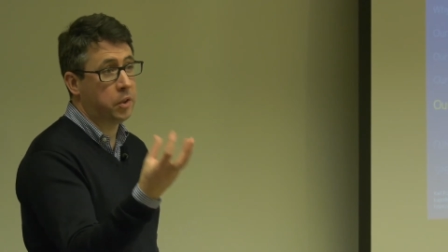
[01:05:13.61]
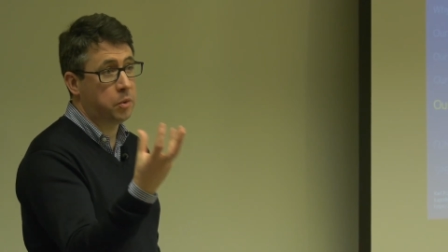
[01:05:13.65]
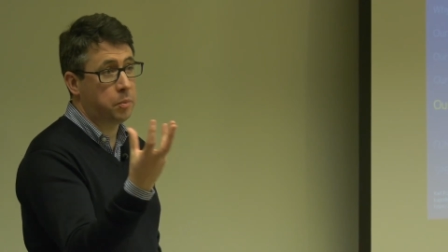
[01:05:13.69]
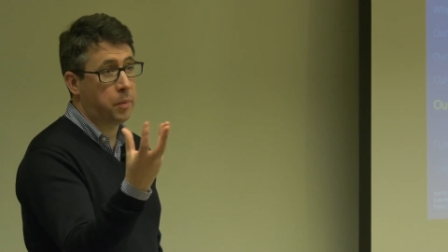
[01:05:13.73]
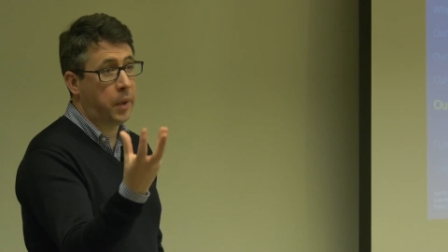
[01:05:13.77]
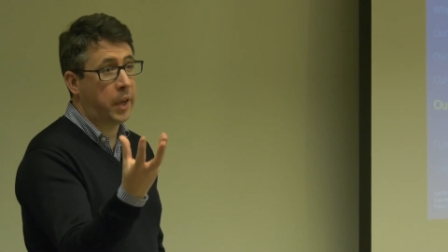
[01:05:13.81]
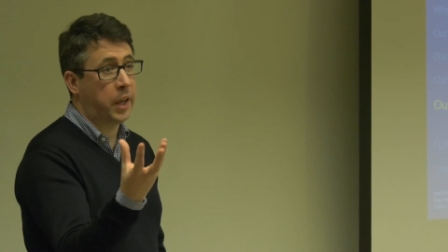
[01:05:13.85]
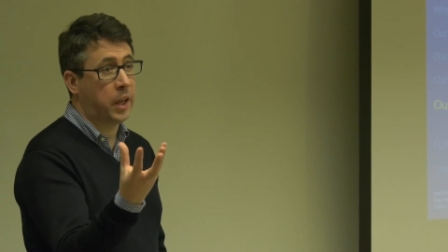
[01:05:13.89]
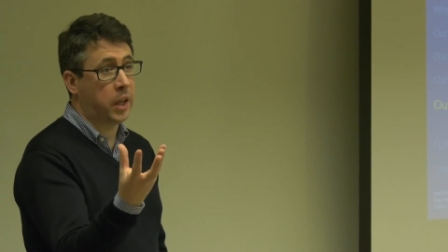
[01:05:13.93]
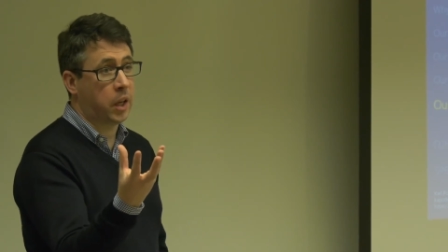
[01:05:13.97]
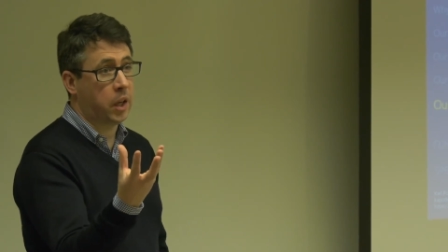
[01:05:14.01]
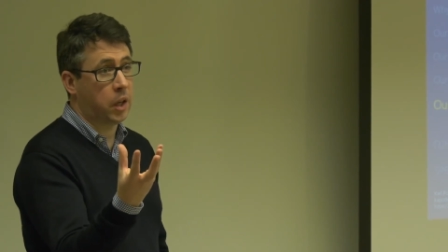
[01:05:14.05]

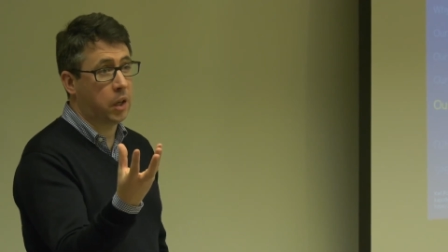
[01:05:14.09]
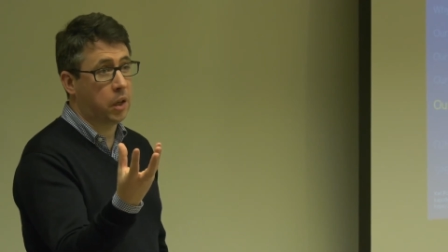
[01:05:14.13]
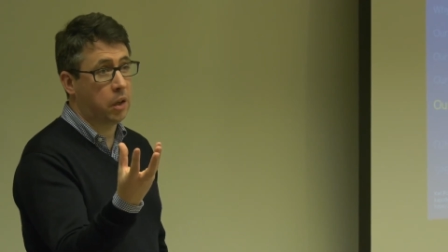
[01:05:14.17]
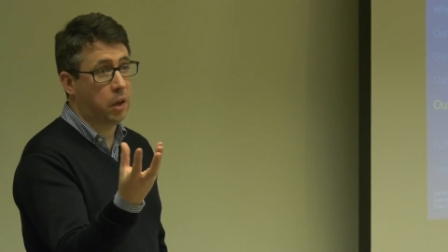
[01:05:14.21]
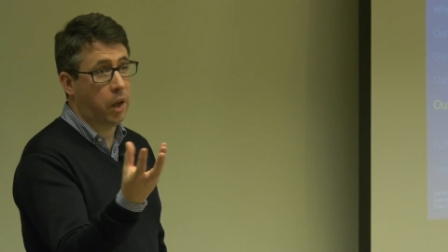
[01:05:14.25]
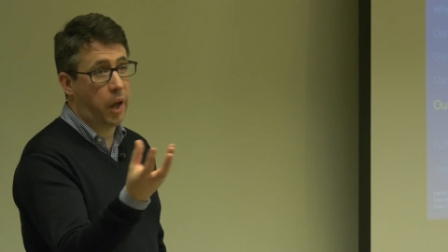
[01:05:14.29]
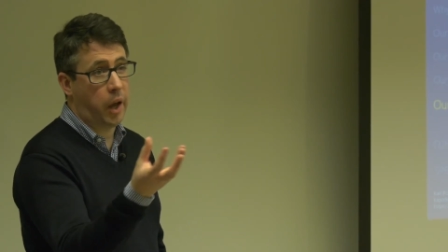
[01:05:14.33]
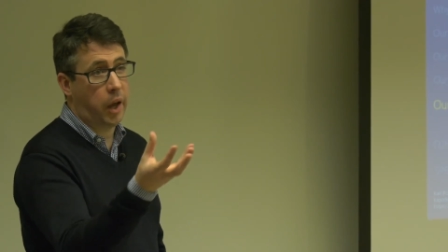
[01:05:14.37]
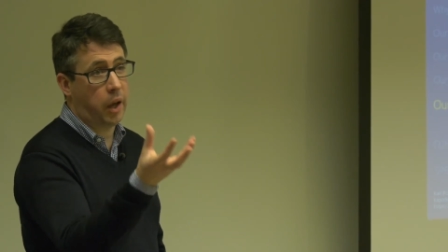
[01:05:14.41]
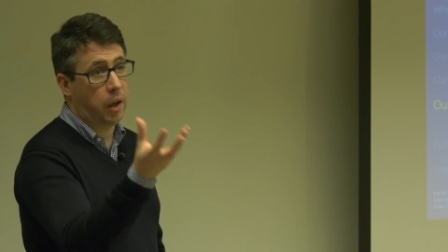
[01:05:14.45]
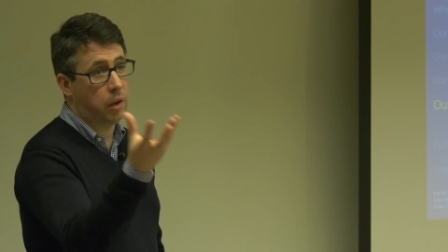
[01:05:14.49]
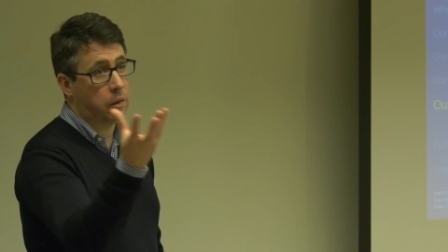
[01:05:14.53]
then
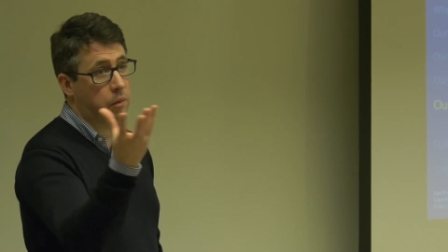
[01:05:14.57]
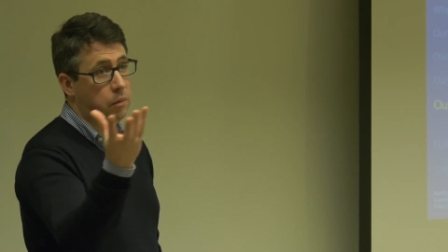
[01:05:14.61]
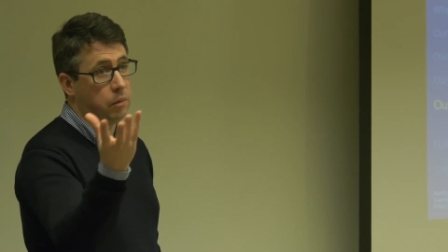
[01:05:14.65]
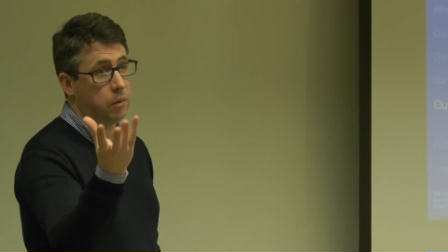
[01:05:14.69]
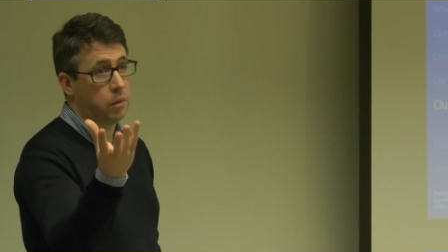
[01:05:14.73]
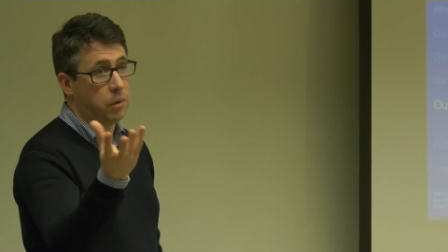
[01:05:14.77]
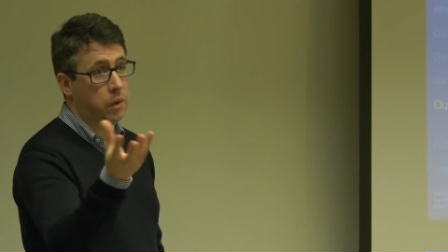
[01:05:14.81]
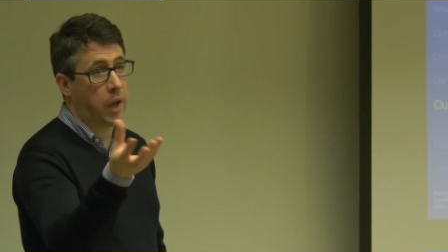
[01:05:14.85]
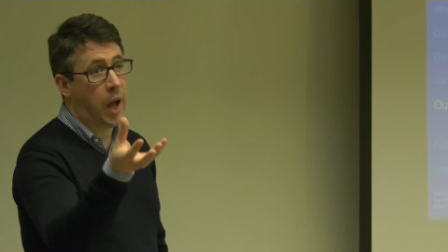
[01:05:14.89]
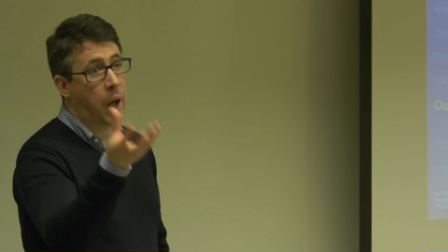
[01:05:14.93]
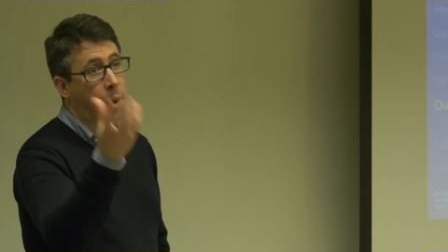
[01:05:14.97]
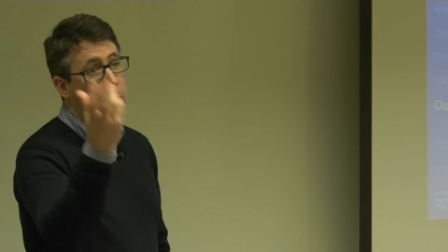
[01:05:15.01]

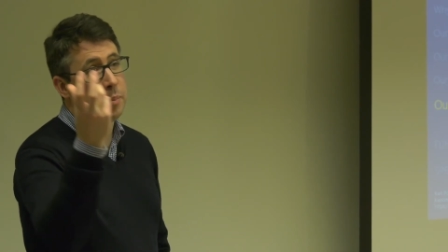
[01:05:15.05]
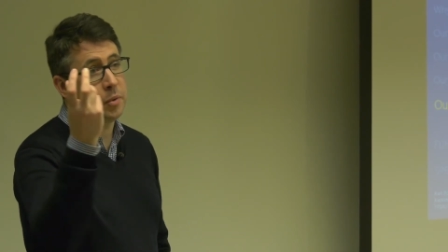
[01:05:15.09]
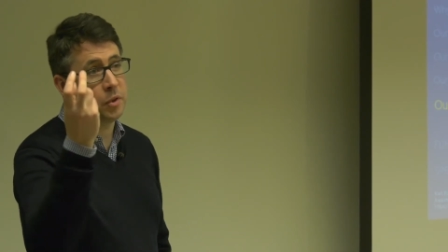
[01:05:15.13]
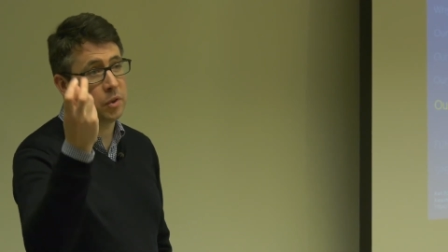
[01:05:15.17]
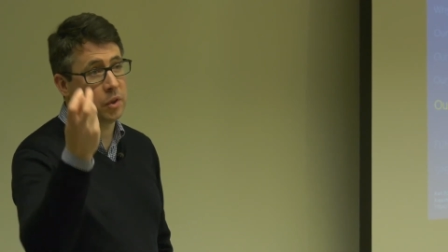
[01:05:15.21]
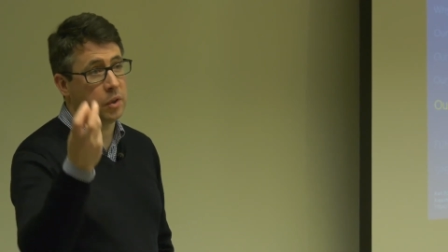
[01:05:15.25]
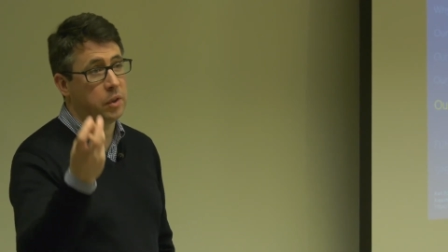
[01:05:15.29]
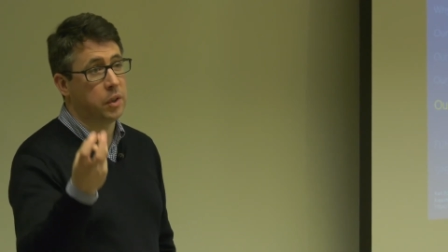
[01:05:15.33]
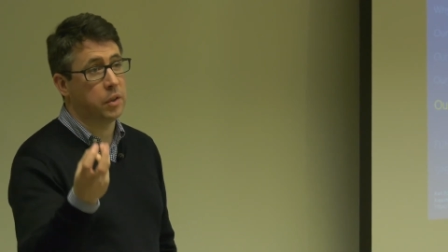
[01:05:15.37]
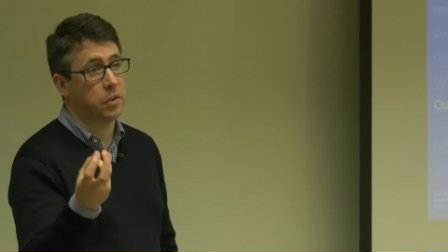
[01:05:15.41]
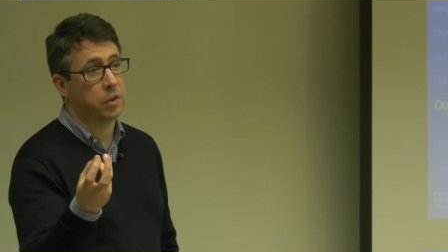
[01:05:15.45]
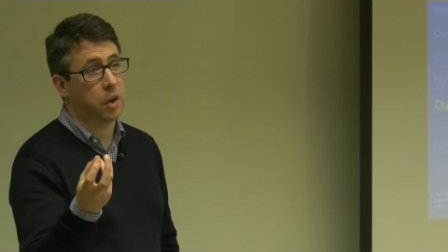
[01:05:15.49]
we'll
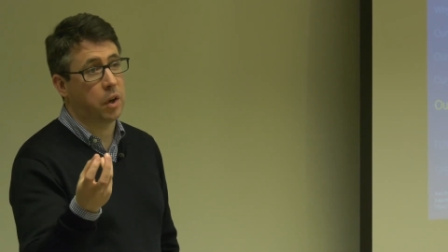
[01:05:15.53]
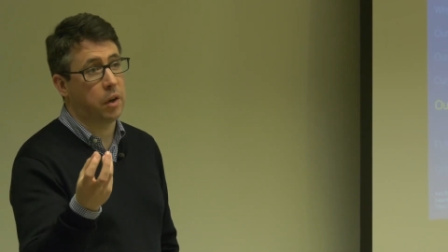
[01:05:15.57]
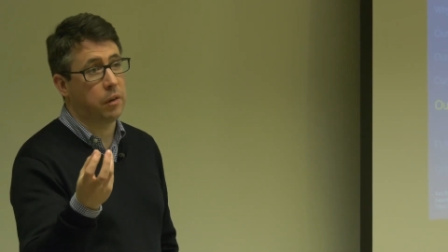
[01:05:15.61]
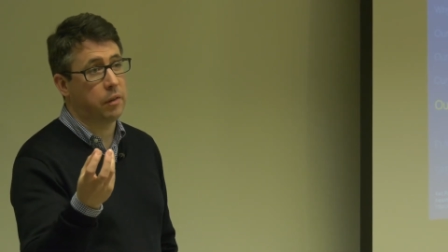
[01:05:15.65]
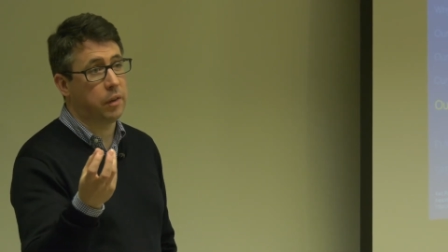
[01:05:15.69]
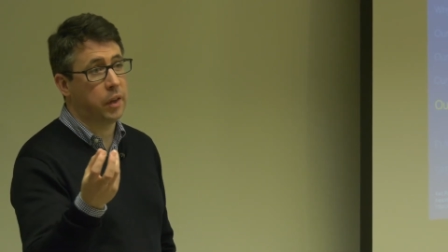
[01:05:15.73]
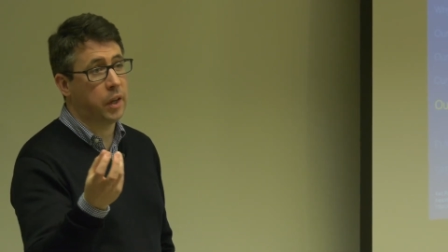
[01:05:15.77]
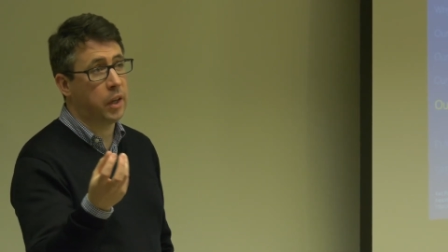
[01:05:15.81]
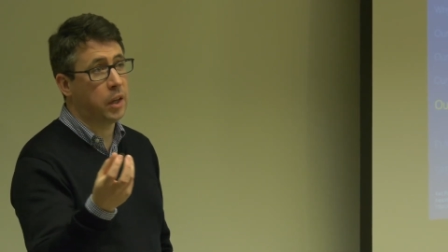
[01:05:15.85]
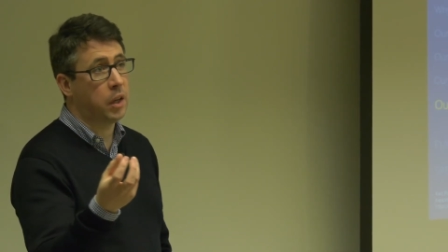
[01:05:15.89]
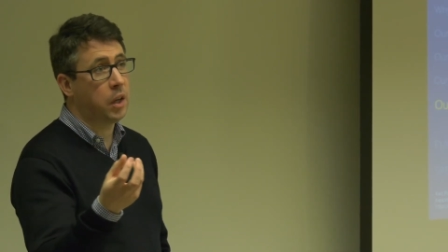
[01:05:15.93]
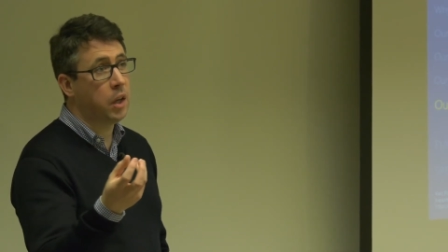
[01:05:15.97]

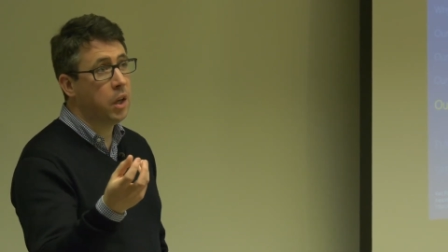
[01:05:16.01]
continue.